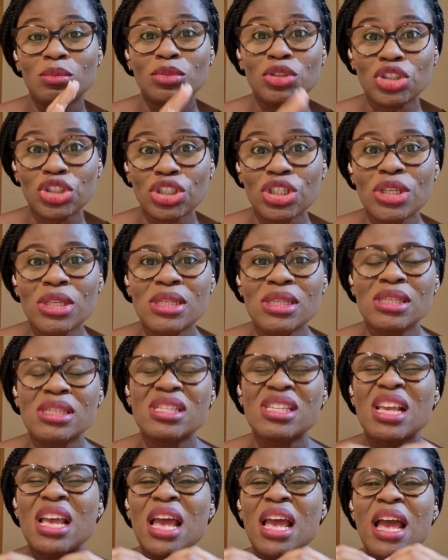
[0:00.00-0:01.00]

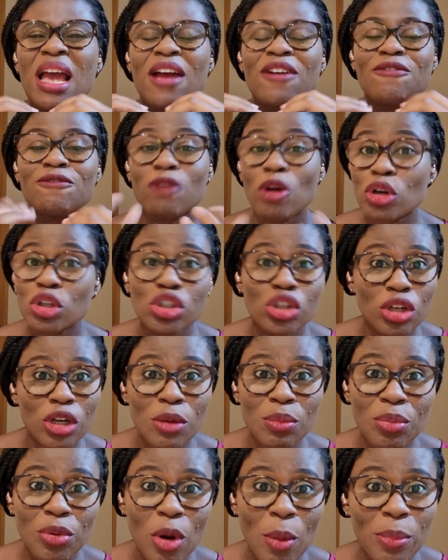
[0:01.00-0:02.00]
genes functioning
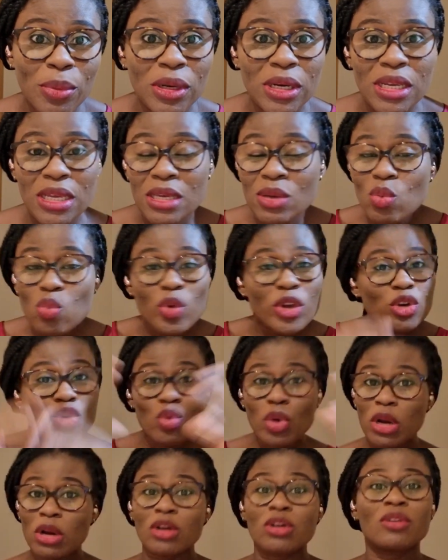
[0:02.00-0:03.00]
properly, we do
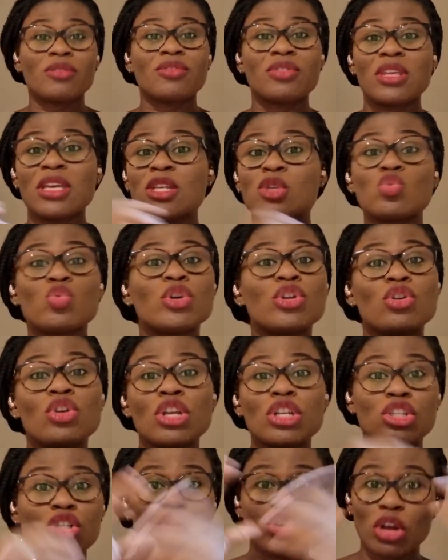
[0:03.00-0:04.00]
a lot of things with
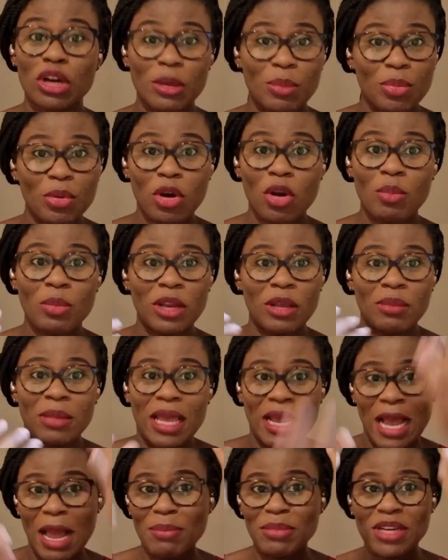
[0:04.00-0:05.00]
it's not a problem.
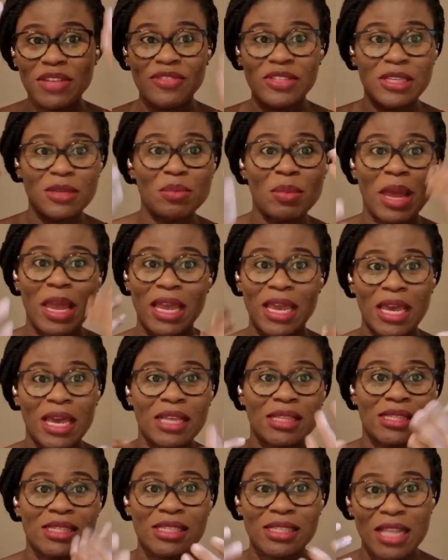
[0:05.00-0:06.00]
Like, I'm lifting my
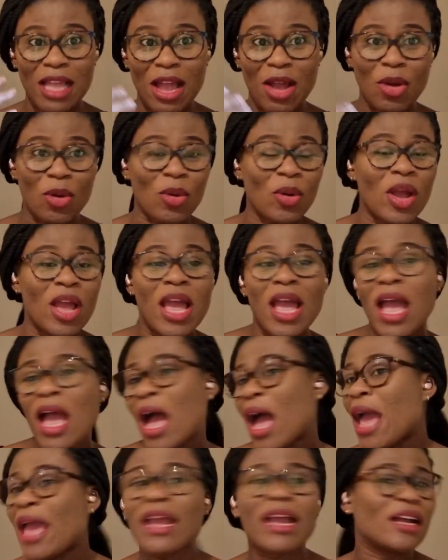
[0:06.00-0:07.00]
hands now,
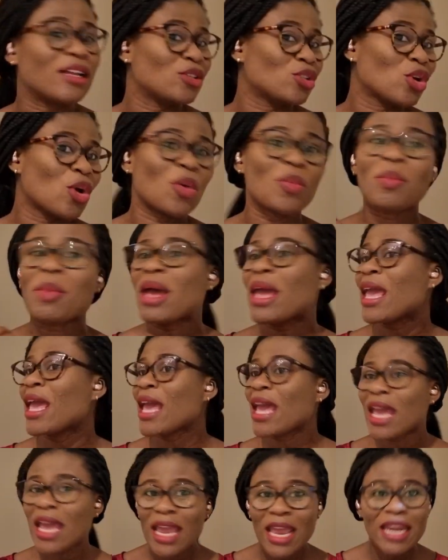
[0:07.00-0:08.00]
I can turn my
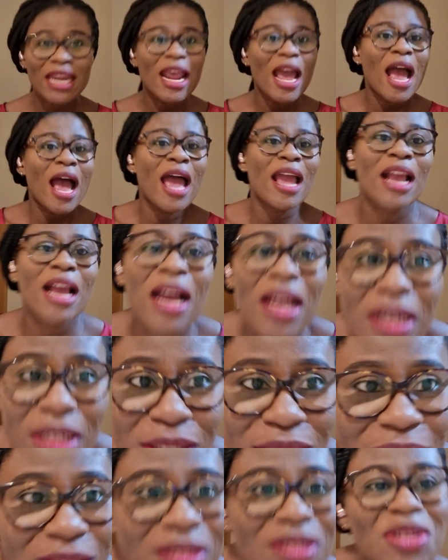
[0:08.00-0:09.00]
head, I
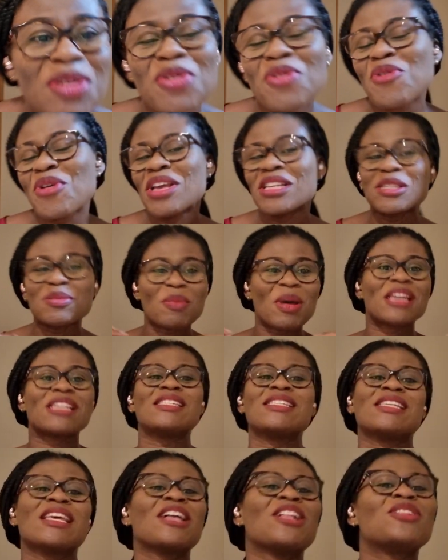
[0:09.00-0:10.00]
can raise
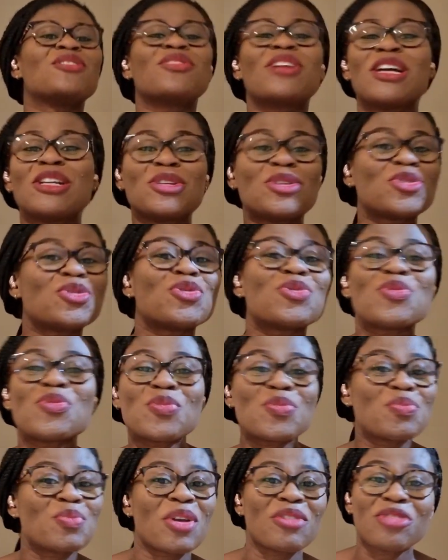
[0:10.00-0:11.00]
myself and
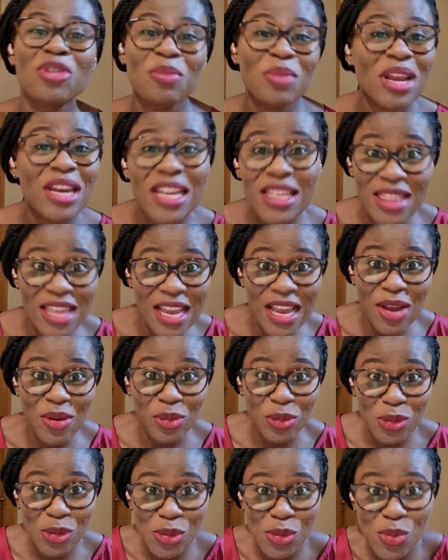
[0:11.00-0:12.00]
perform anything I
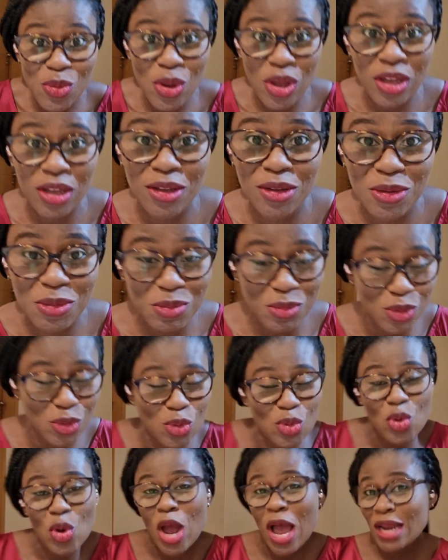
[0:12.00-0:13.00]
want to
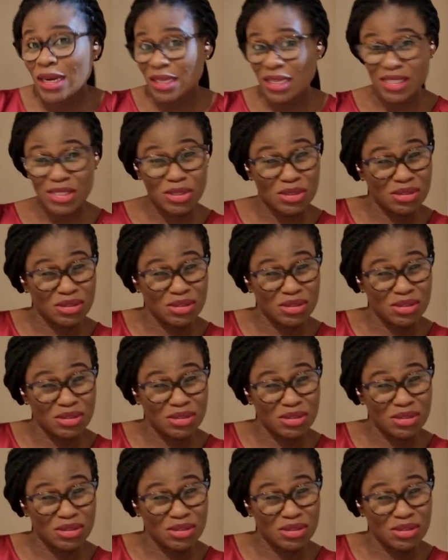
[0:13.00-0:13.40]
do, and